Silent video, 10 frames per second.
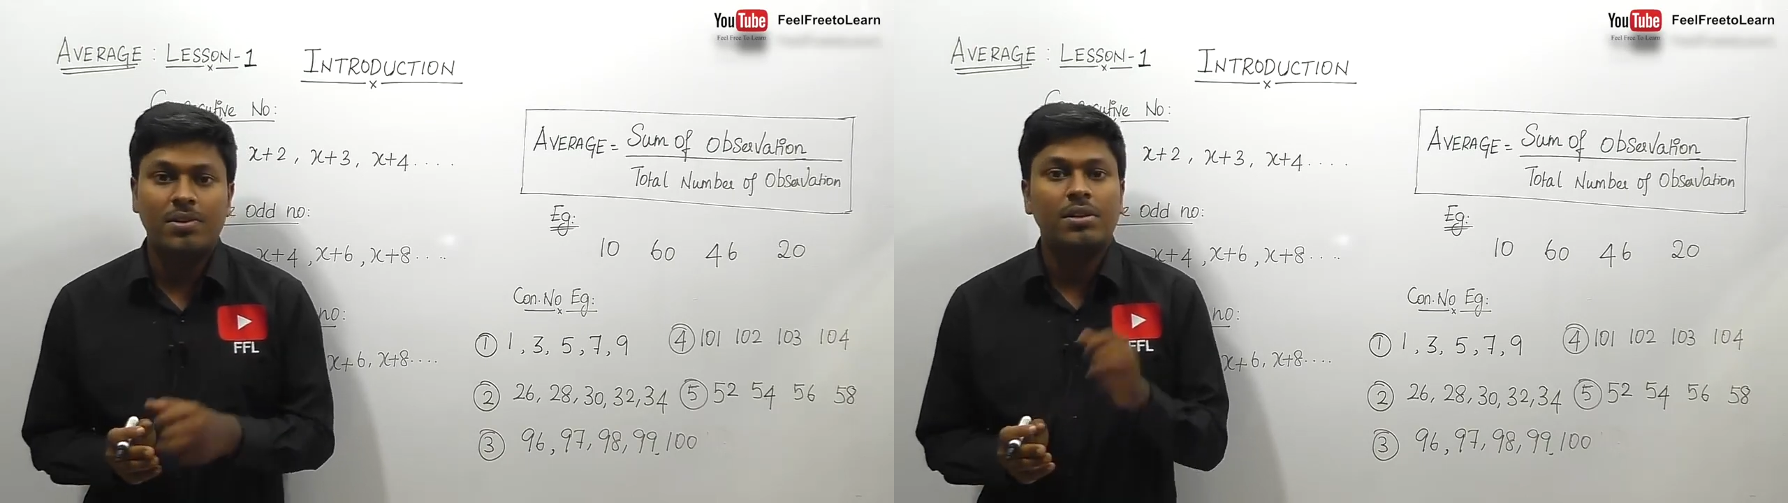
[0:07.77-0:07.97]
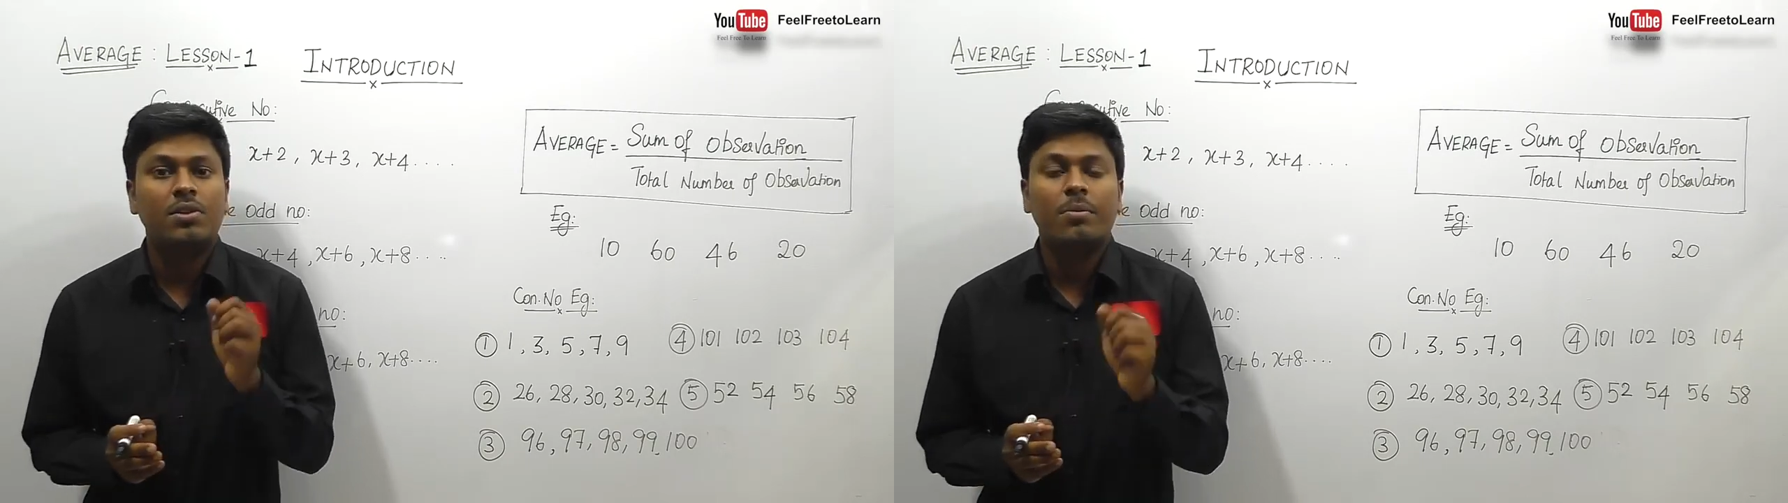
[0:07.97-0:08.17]

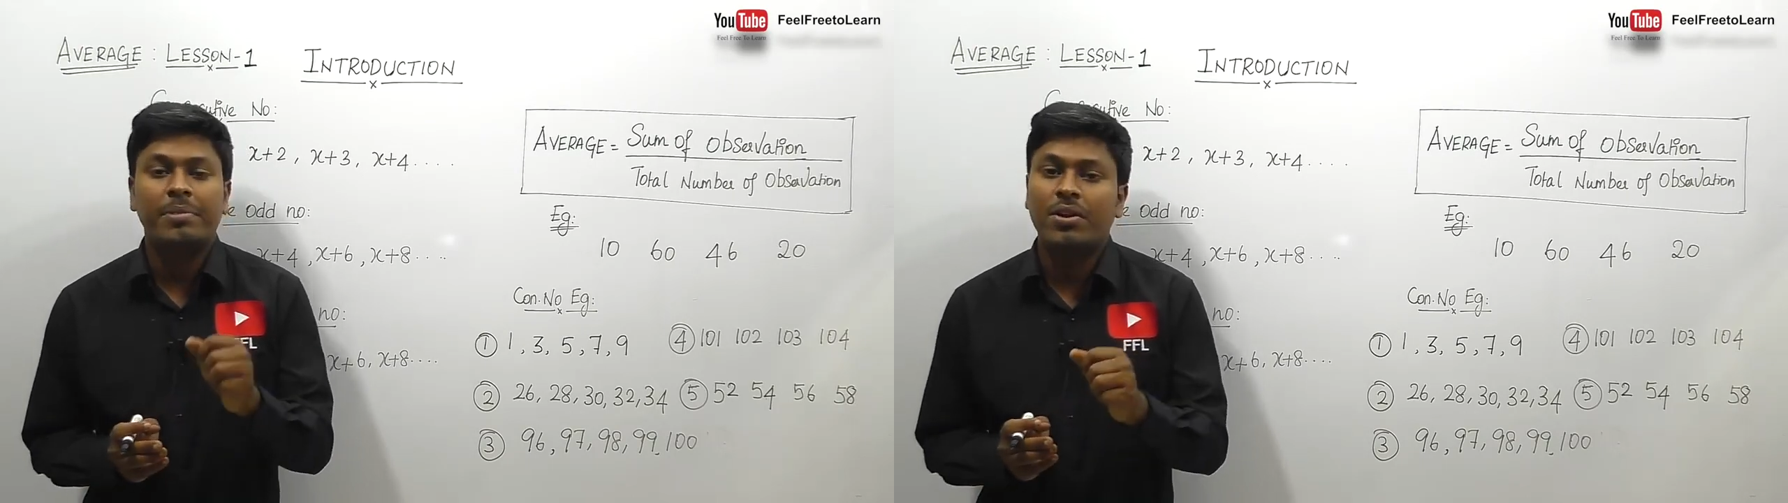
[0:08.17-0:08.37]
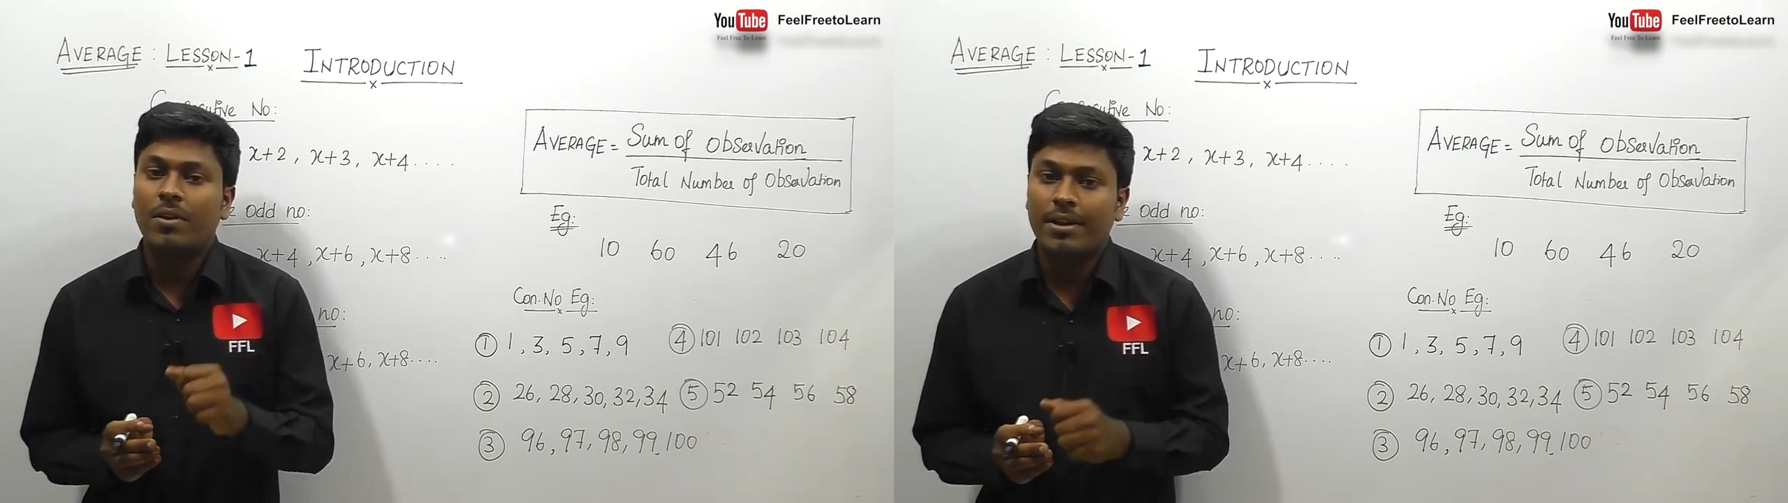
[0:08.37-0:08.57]
on the
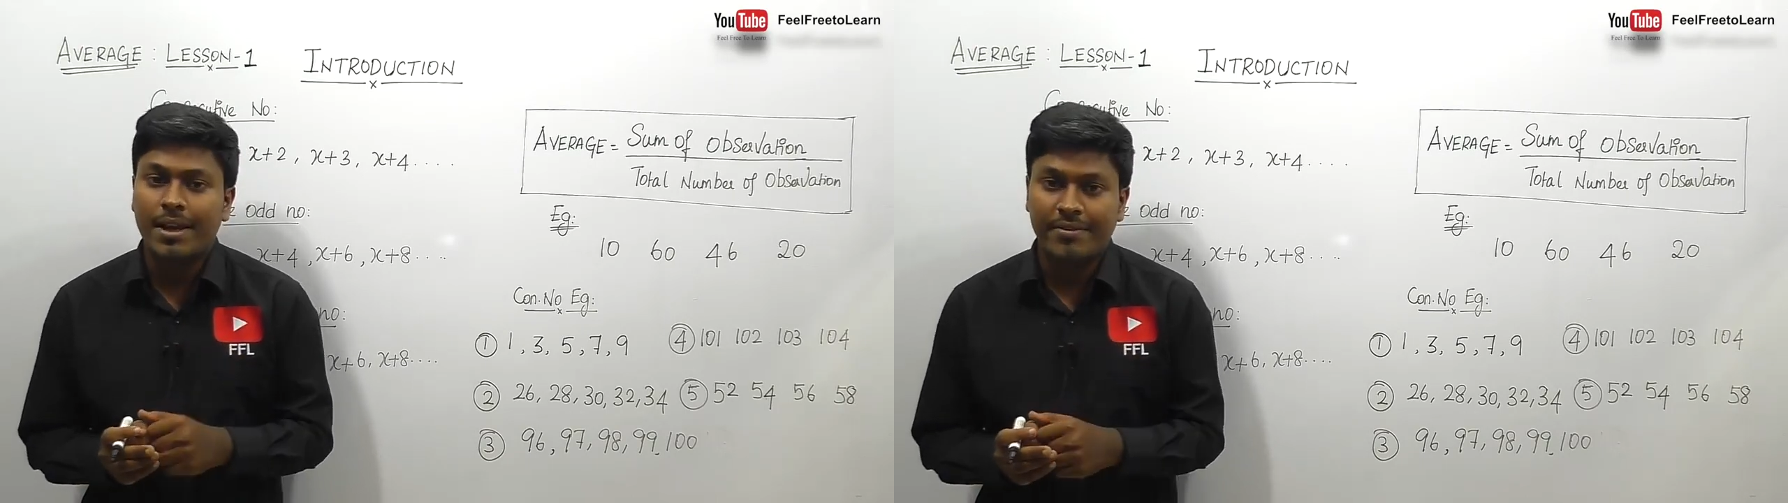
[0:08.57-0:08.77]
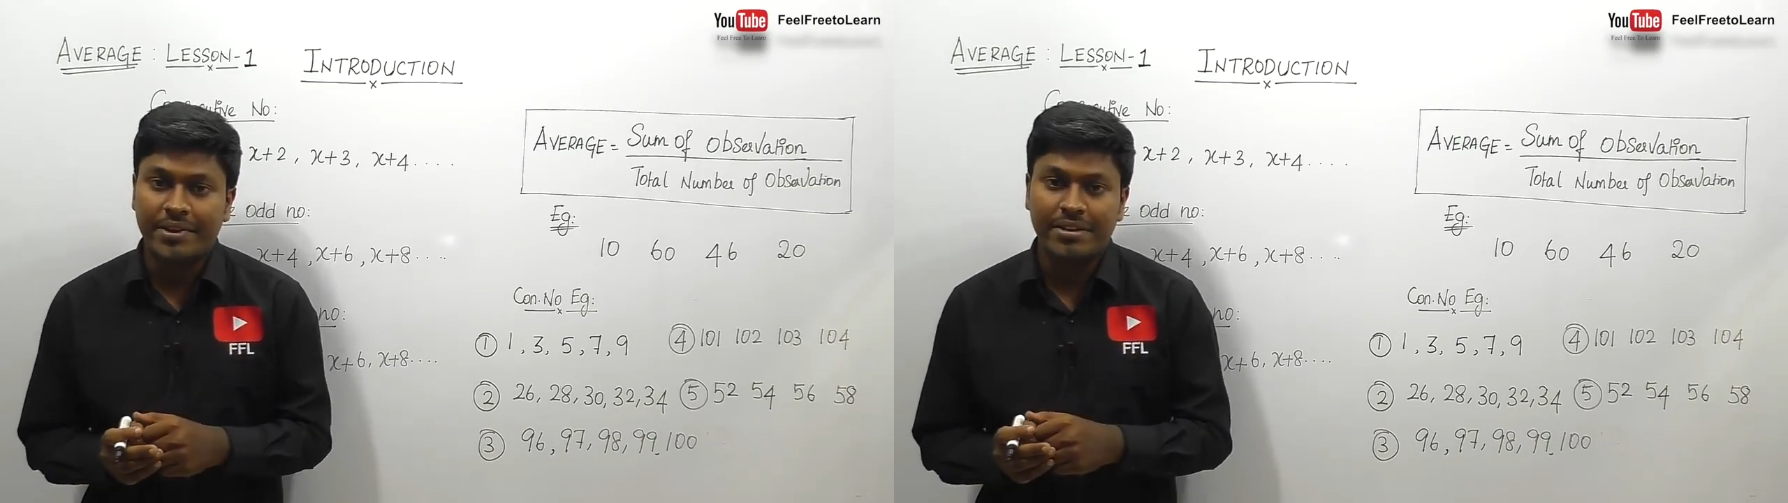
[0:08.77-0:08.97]
topic called
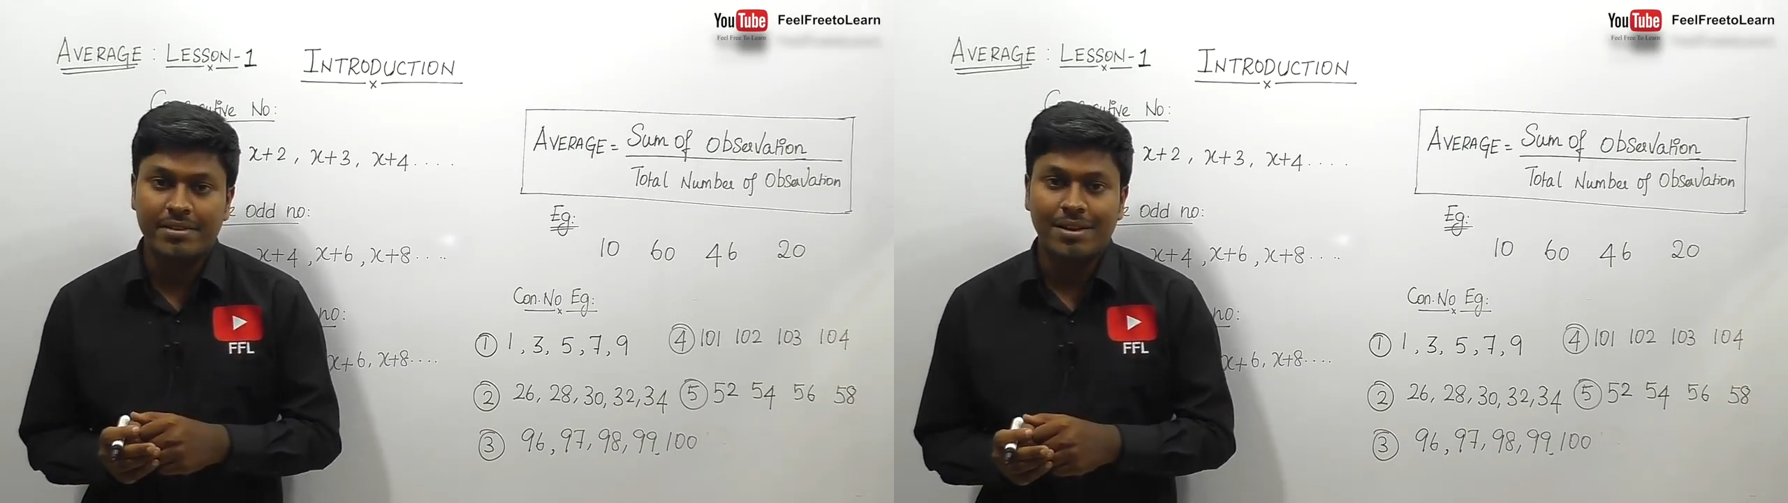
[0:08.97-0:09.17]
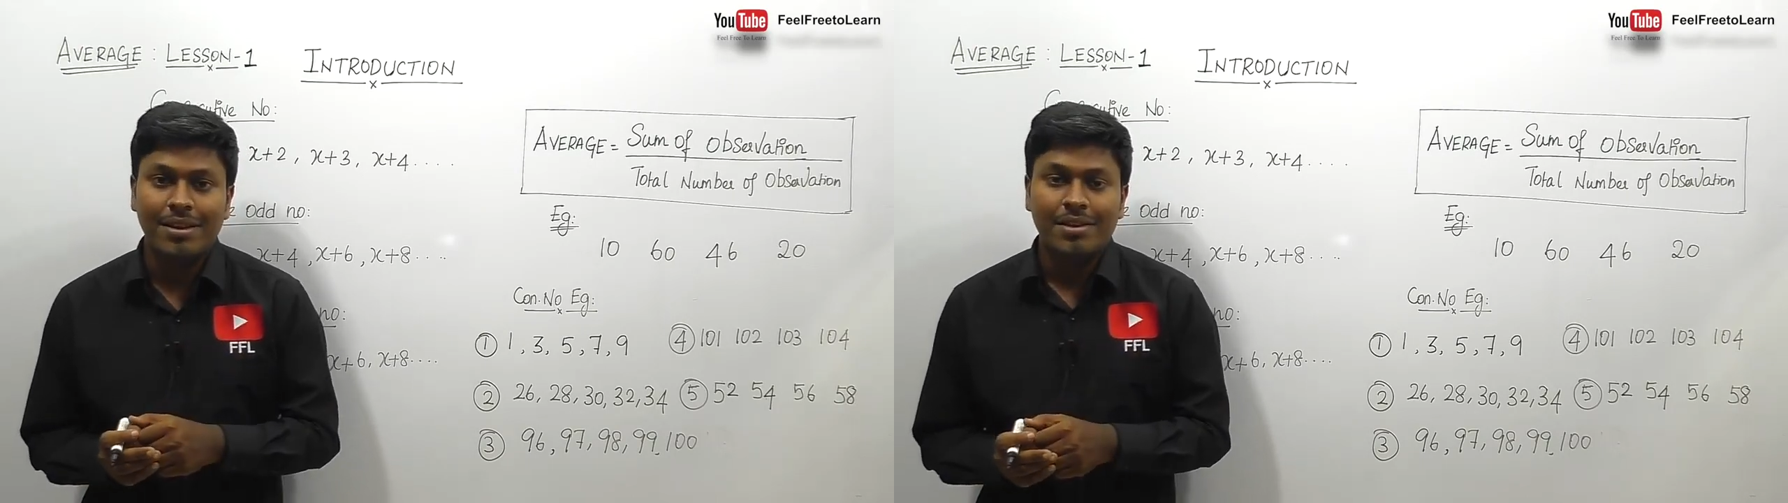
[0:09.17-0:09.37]
average.